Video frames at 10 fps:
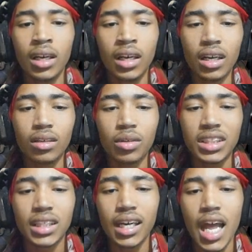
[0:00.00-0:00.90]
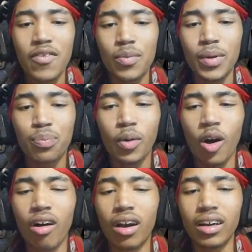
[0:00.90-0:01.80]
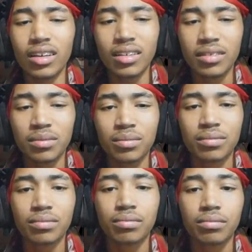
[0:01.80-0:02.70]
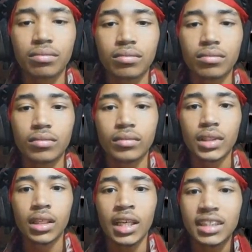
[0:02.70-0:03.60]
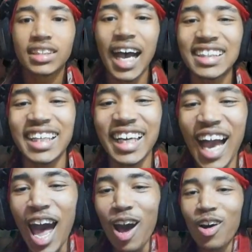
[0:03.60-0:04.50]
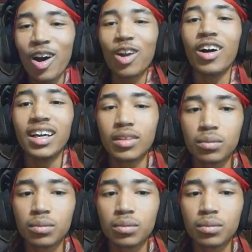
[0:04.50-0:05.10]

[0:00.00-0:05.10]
I wish I'd never been born. Sachika! Hold on.